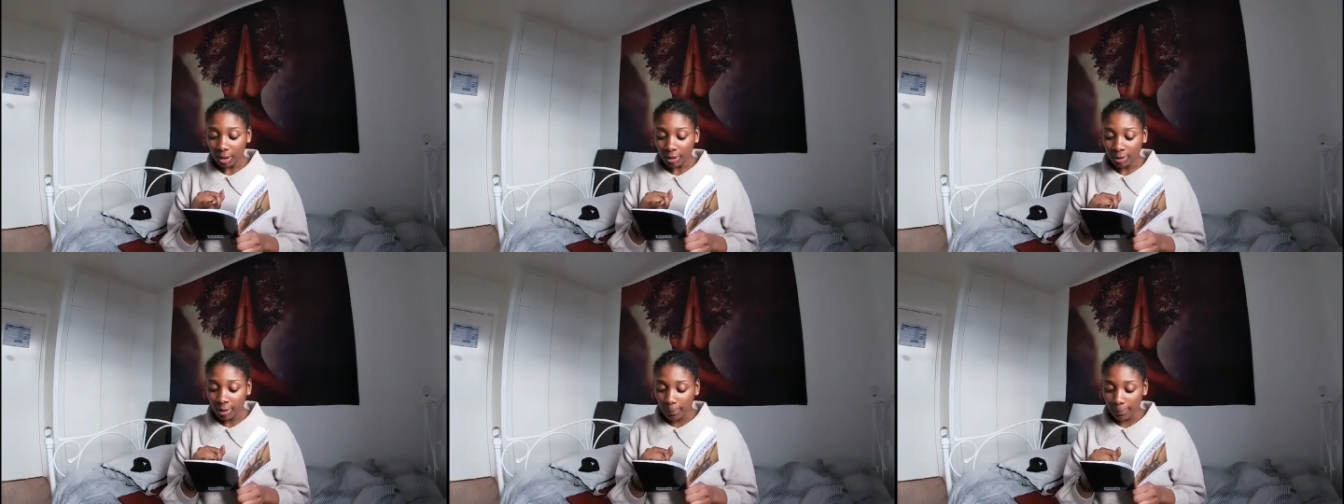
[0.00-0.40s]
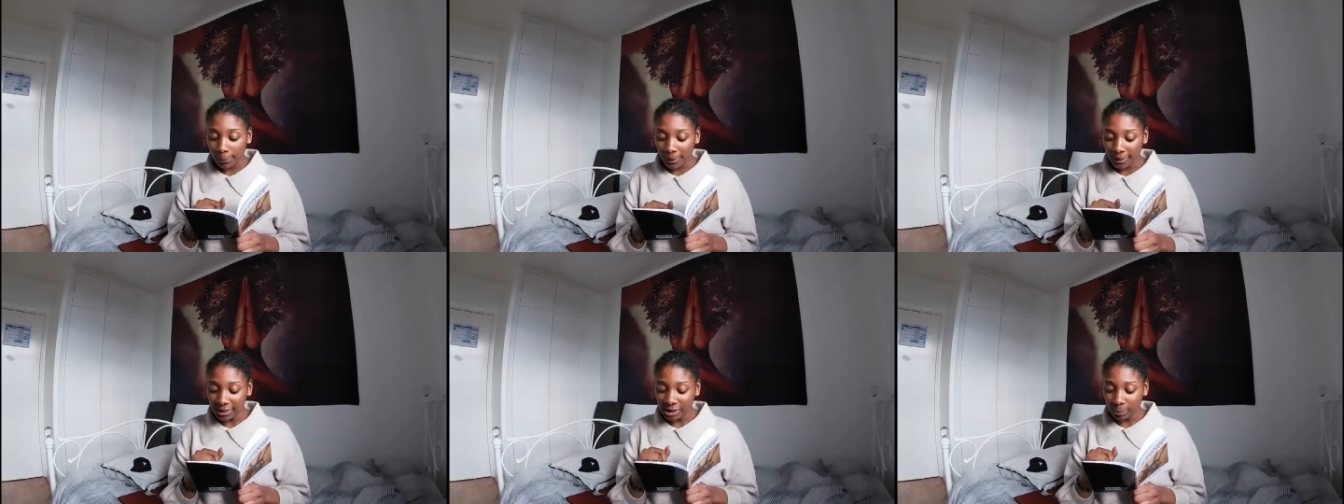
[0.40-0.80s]
the
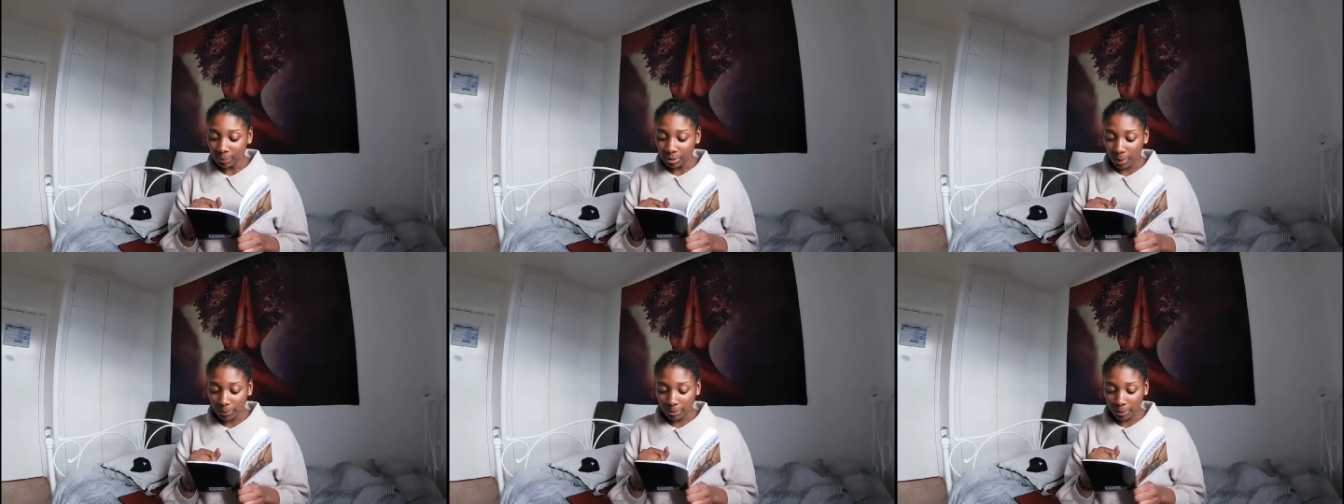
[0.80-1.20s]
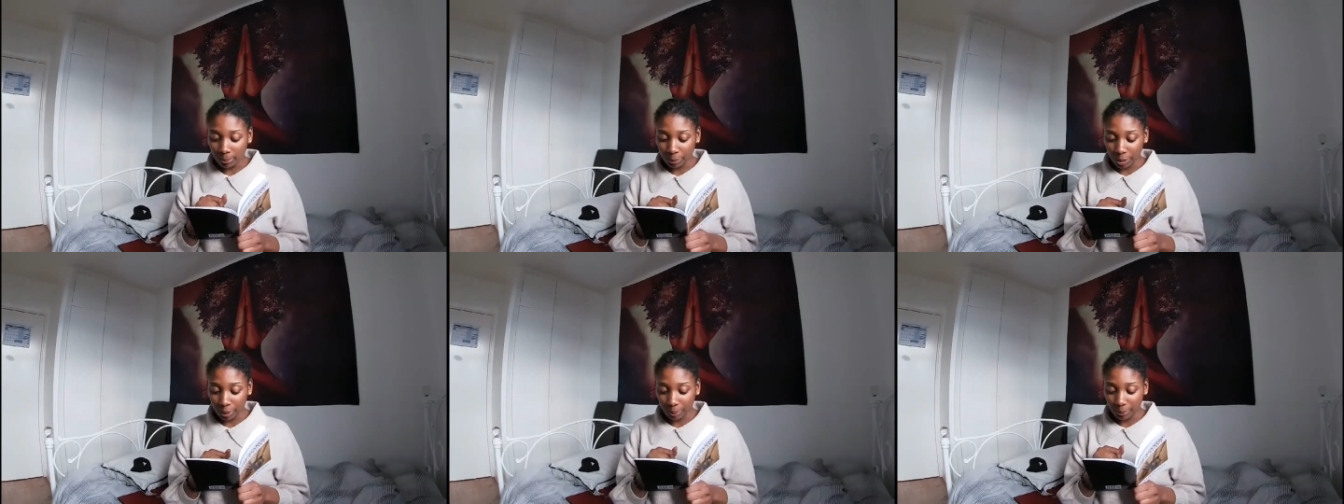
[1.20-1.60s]
biggest
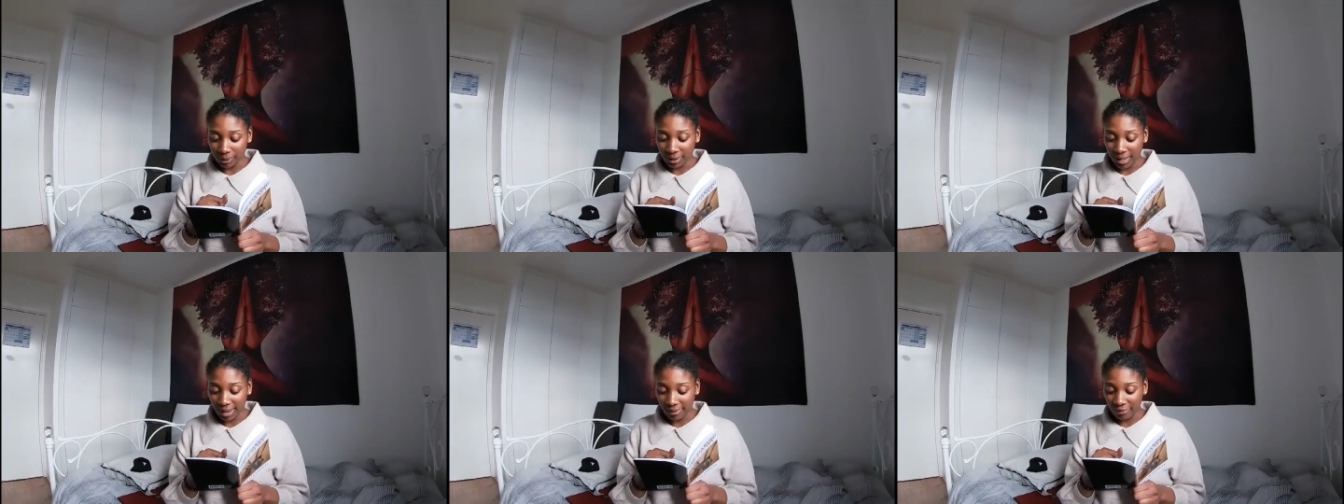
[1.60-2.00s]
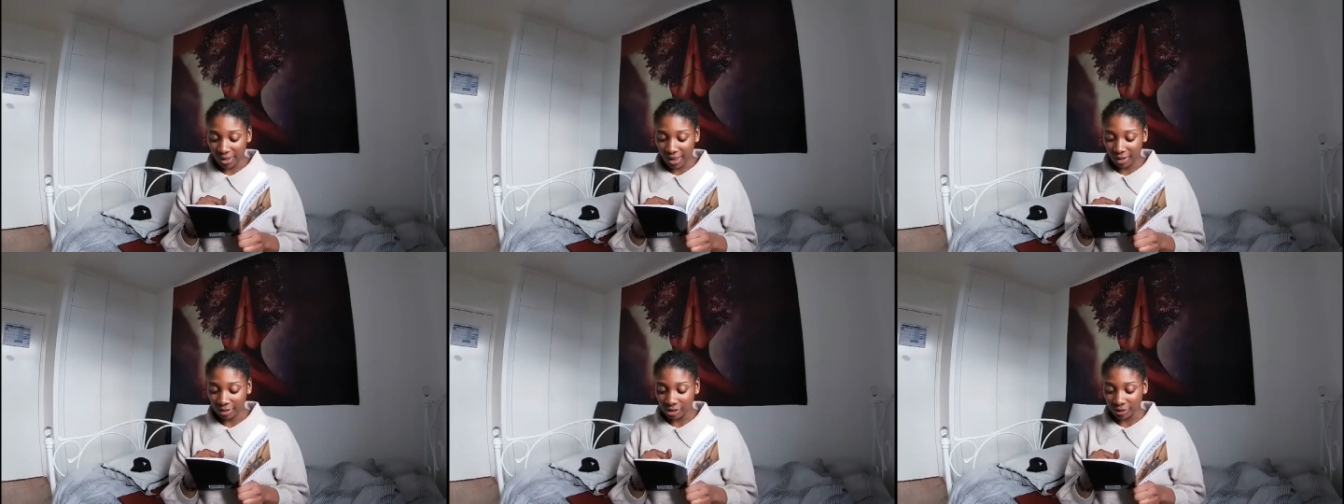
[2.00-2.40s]
problem you would have
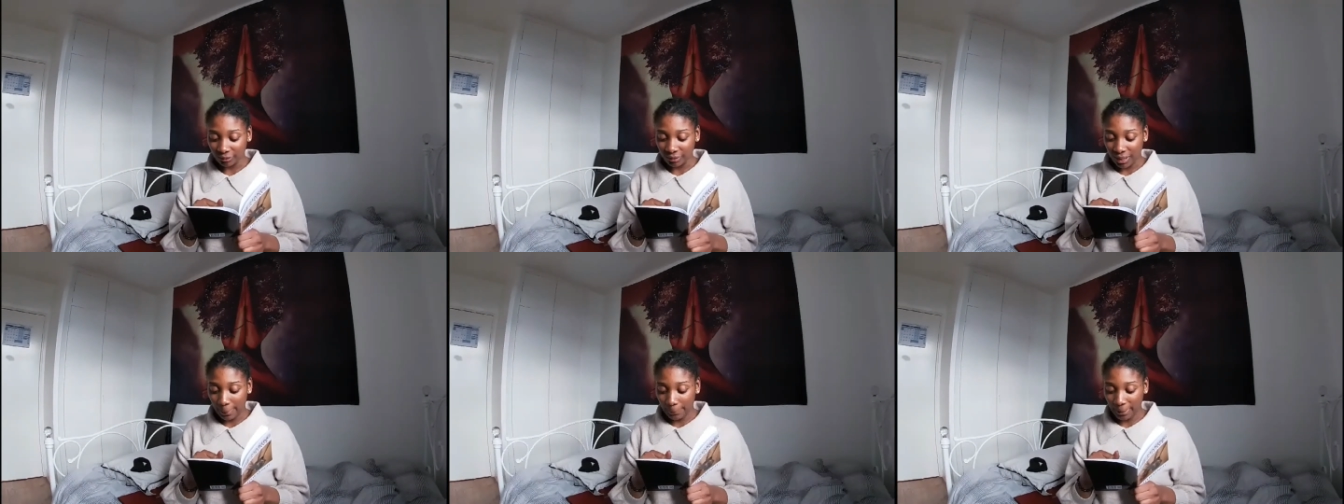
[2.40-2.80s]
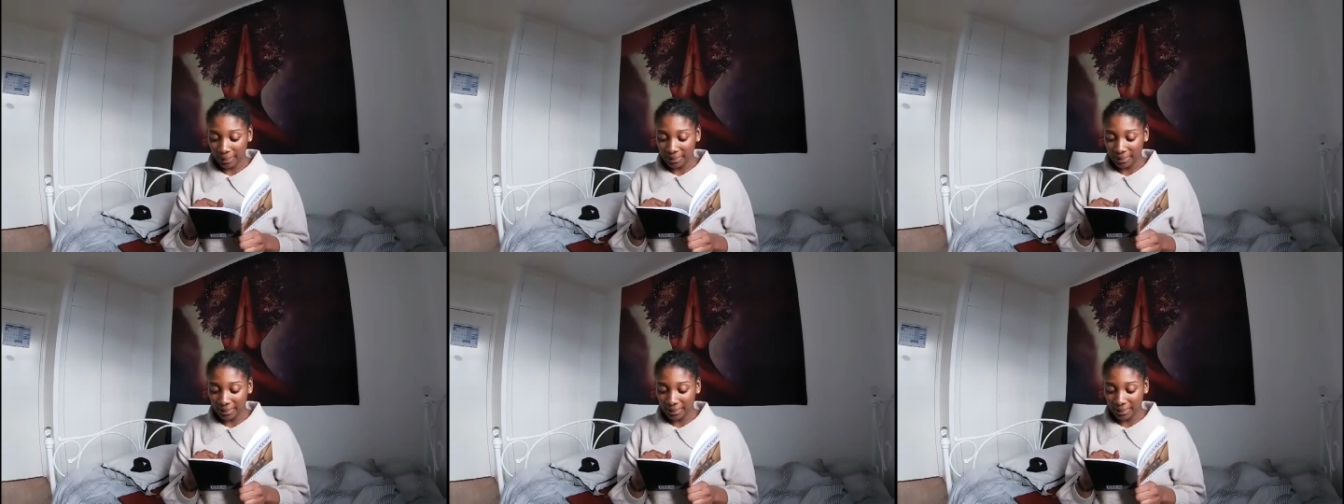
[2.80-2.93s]
out of him